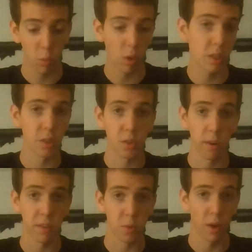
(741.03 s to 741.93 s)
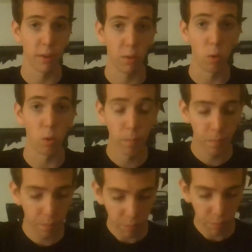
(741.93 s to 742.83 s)
It was a service rifle.
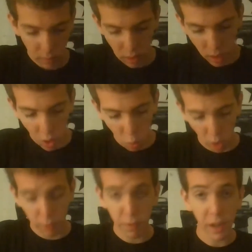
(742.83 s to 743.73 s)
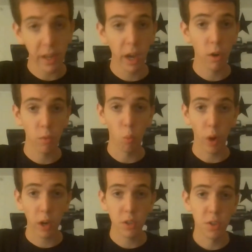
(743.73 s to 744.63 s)
We're going to find out
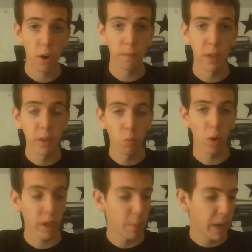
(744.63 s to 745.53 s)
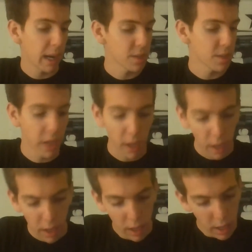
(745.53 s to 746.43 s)
where it served and in what capacity,
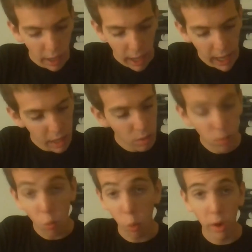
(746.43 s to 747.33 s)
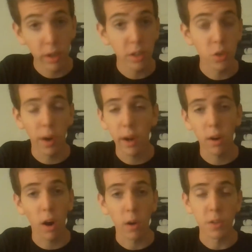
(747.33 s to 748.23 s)
and we're going to
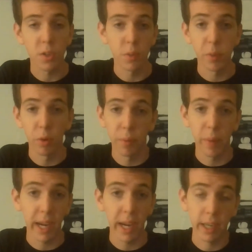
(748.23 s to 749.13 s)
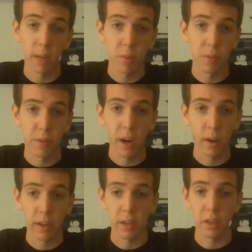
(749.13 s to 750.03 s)
try our hardest to build it back up to
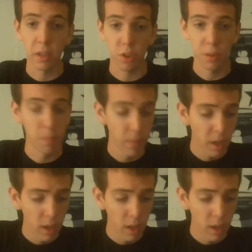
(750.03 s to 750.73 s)
firing condition.